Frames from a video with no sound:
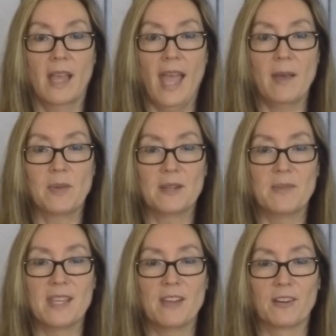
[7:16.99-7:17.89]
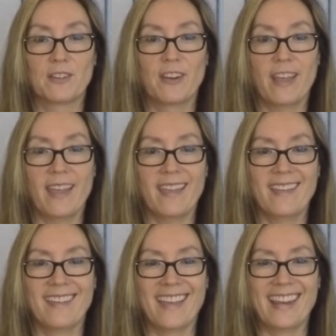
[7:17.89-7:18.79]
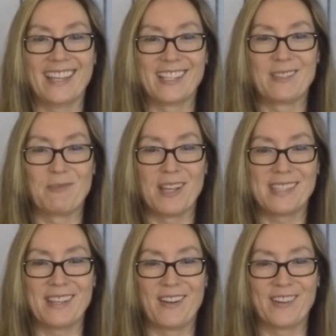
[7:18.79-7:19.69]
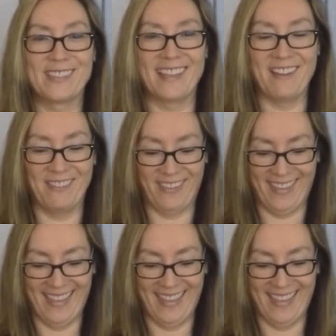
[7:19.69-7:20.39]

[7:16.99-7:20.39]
happy to be here today and expressing herself.